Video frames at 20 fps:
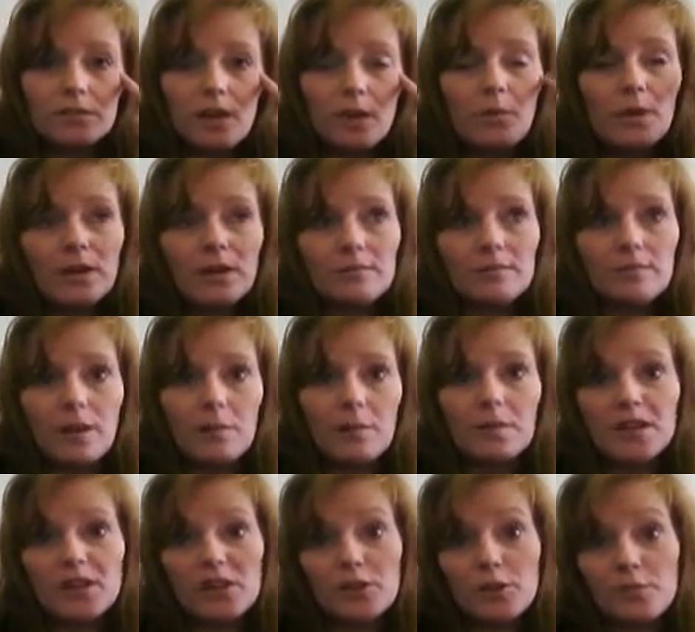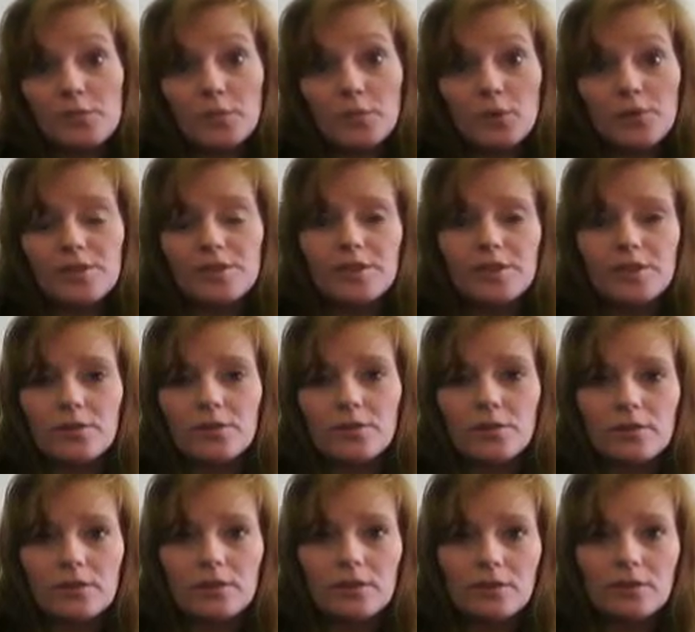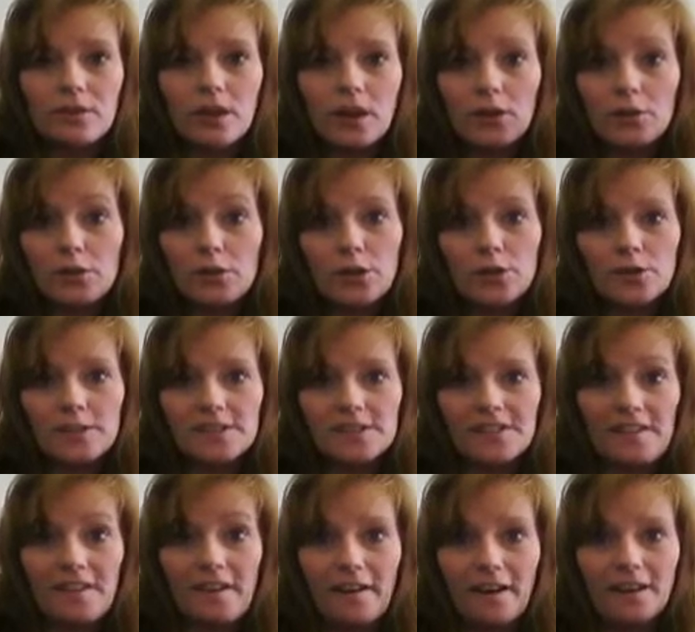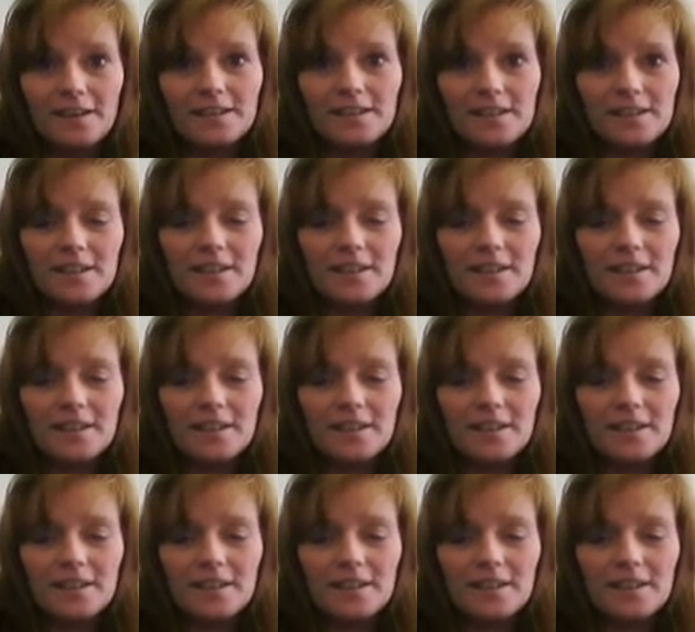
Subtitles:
Well, I'm going to do both, so how cool is that?